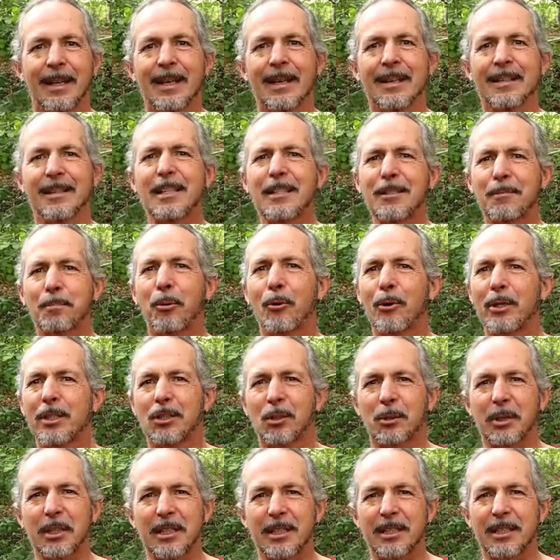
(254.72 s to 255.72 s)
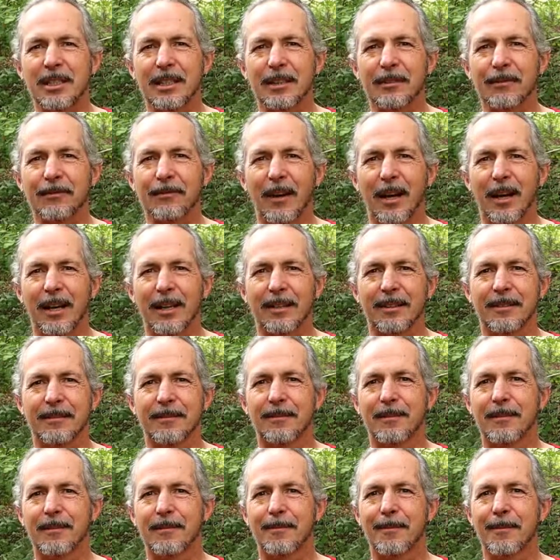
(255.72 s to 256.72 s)
These points are easy to find.
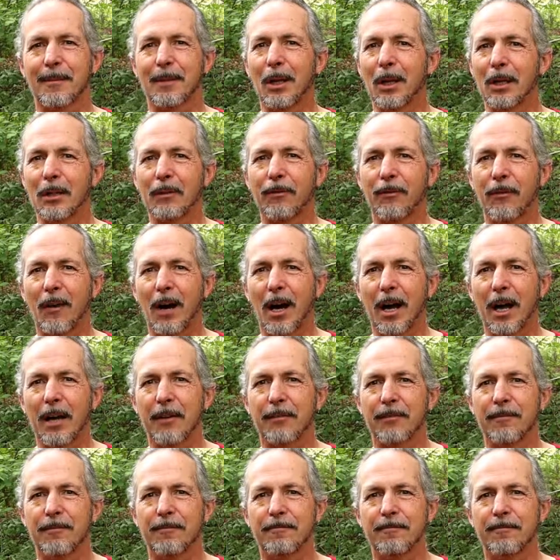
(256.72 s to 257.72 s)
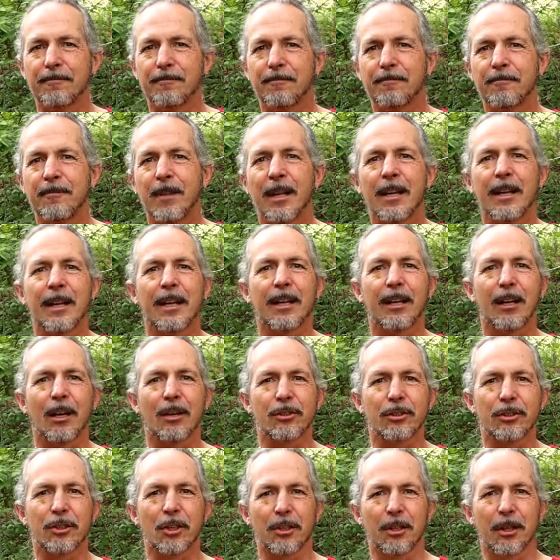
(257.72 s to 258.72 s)
Lung 5, here I'll
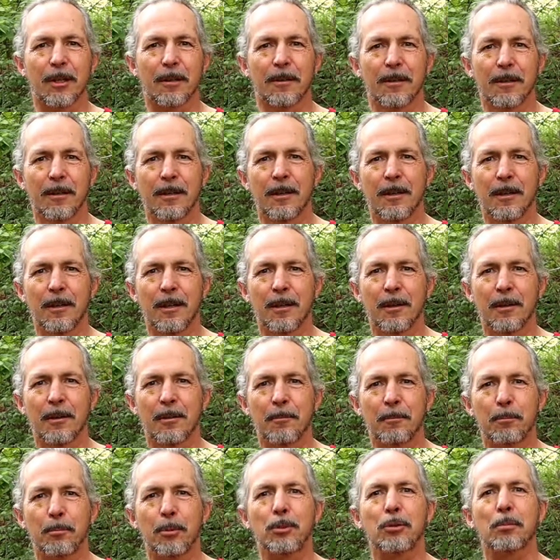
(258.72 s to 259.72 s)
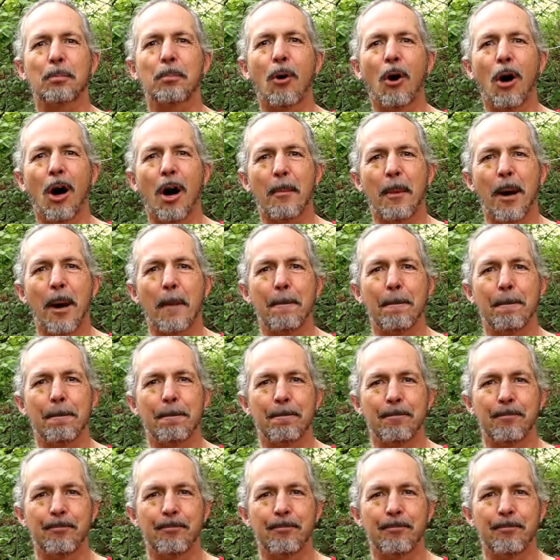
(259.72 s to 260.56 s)
show you. Put your palm up.